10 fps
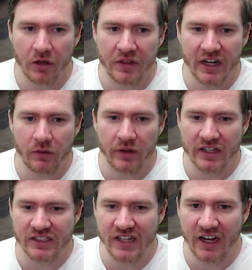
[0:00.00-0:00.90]
that anyone
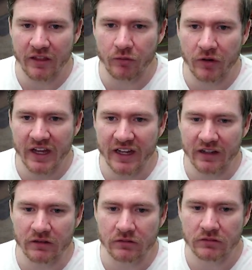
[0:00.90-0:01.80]
outside of the
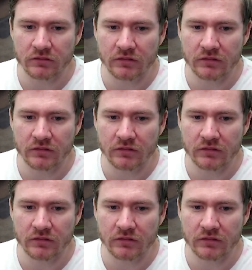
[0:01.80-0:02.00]
ring